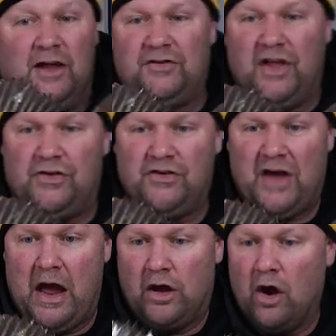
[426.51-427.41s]
Let's let this
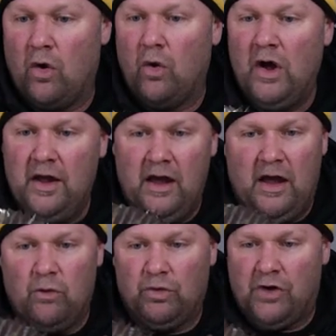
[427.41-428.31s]
guy go,
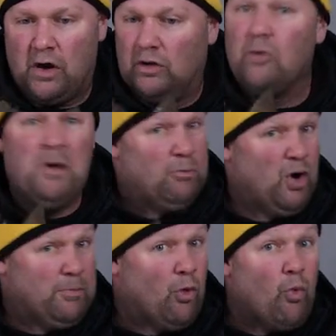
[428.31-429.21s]
and we'll talk a little bit
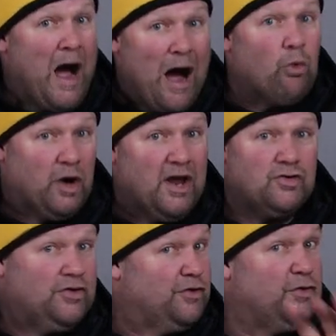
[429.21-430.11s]
more about how we're
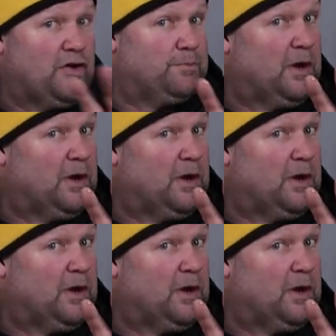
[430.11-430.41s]
catching these fish.